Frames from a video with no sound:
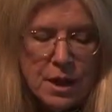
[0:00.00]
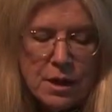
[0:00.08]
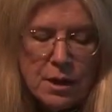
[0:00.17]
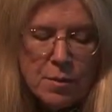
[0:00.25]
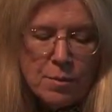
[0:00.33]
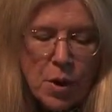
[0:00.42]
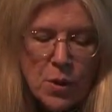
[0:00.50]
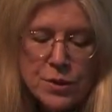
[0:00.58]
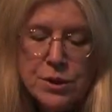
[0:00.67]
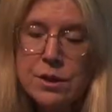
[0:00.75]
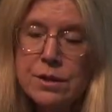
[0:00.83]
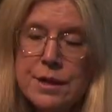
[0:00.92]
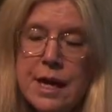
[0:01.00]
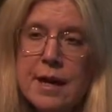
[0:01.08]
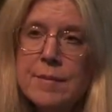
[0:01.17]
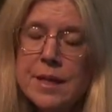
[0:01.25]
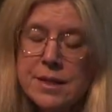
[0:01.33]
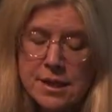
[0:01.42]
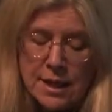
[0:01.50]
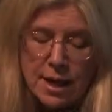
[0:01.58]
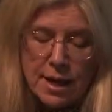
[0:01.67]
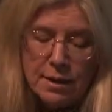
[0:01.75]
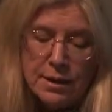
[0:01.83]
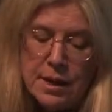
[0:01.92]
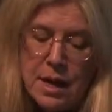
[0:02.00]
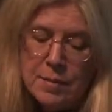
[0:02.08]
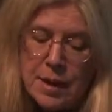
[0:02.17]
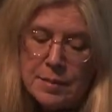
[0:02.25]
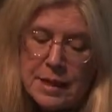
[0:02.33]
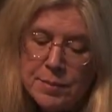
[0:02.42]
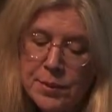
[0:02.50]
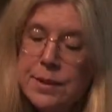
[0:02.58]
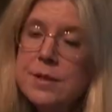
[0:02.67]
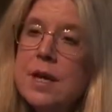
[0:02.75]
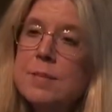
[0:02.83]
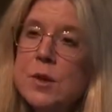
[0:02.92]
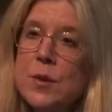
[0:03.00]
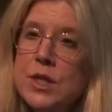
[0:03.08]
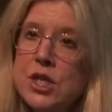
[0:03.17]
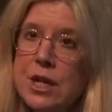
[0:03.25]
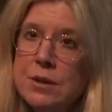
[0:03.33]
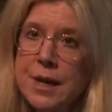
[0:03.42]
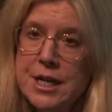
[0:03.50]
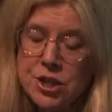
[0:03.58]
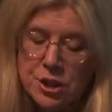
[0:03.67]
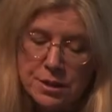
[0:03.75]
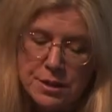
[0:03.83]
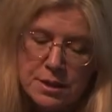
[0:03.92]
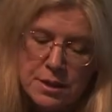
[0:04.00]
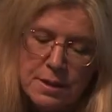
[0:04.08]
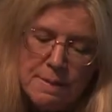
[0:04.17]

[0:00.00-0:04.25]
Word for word: composed in her name and style by people in subsequent generations,